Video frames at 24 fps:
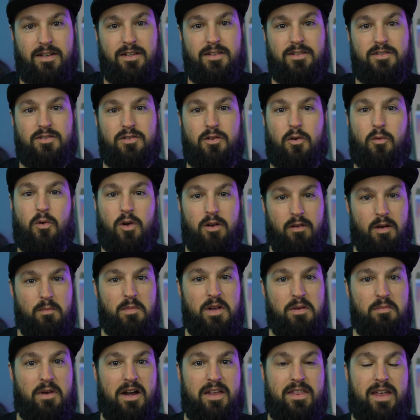So what do I
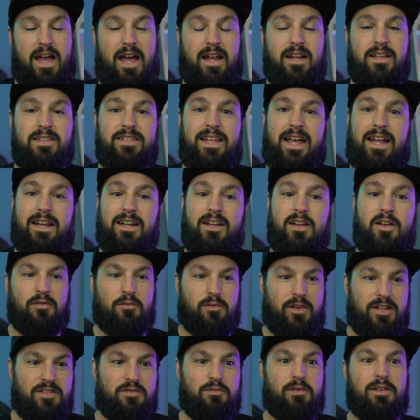mean by that? Is that,
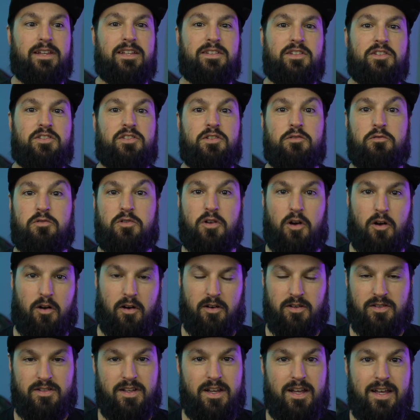let's relate this to
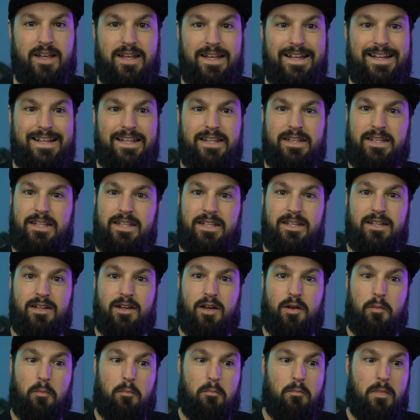cars. The
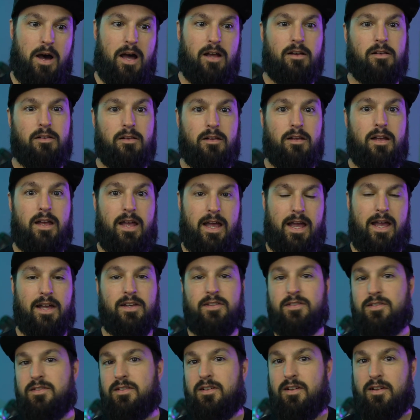Model
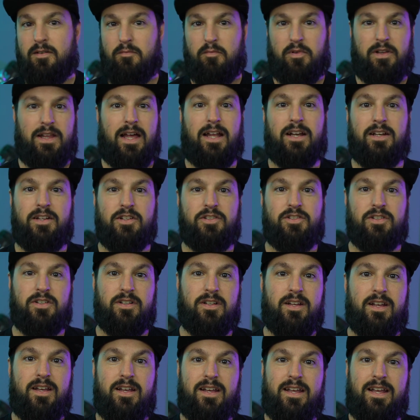S Plaid
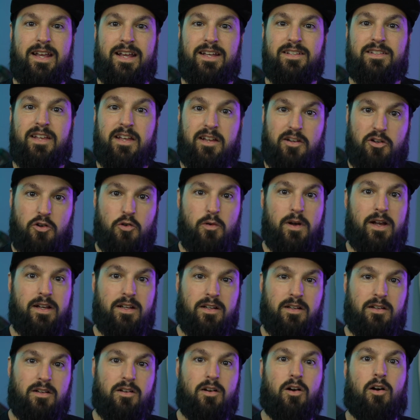Edition is a
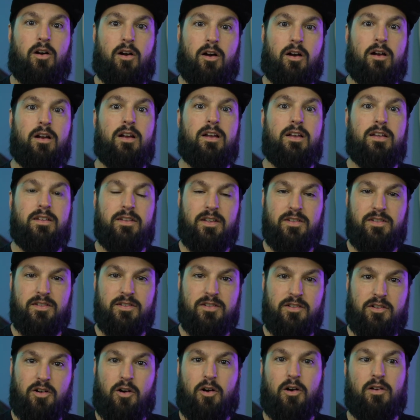quick car. This
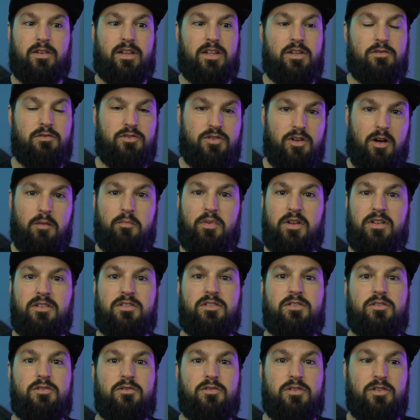is a car that you jump
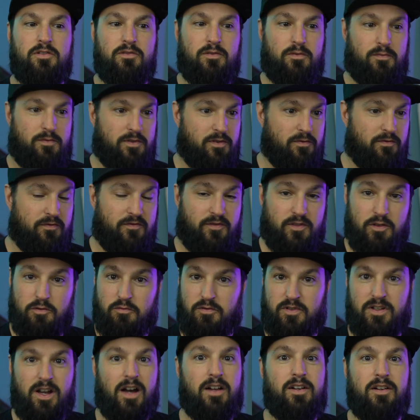into,
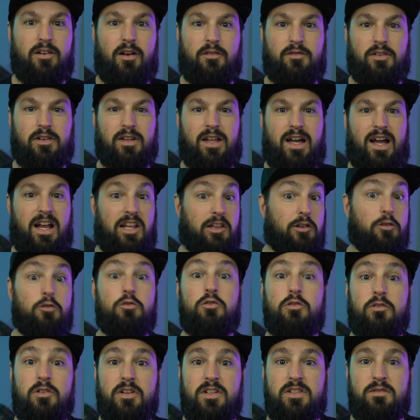you gun it off the line,
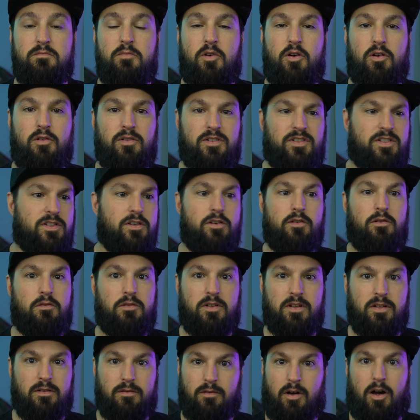ludicrous mode, 0
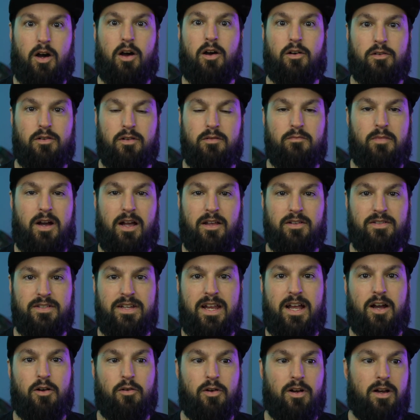to 100 miles an
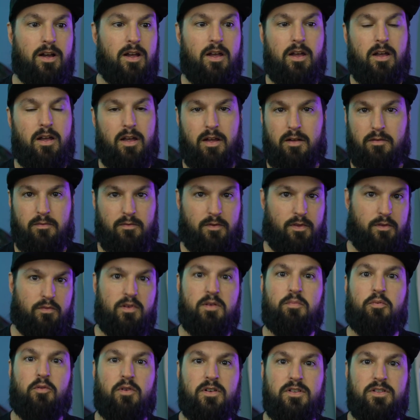hour in
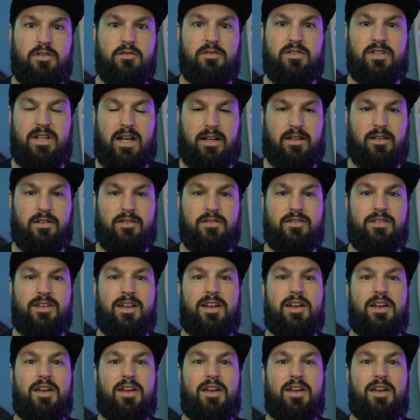3.2 seconds.